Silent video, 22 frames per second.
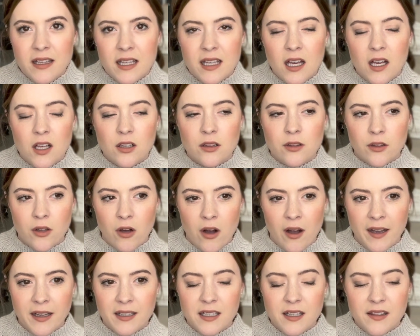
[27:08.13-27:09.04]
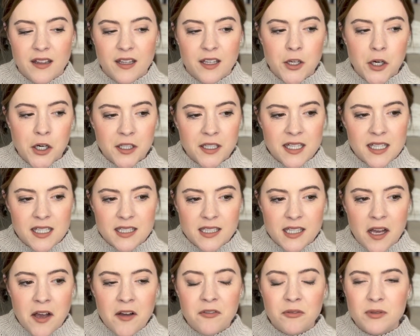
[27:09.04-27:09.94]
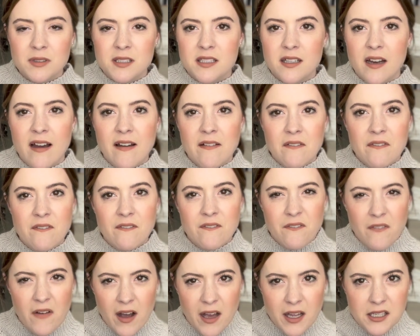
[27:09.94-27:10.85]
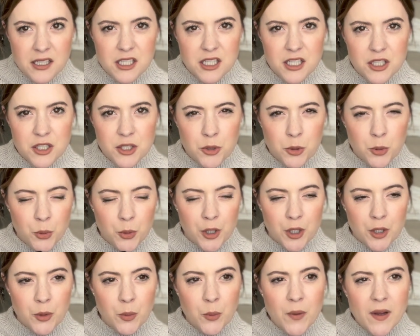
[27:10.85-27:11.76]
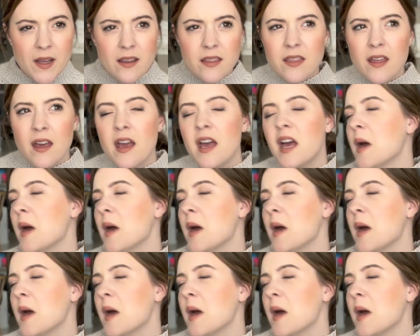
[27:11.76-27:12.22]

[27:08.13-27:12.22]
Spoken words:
a lot. The yarn itself was not fun to work with,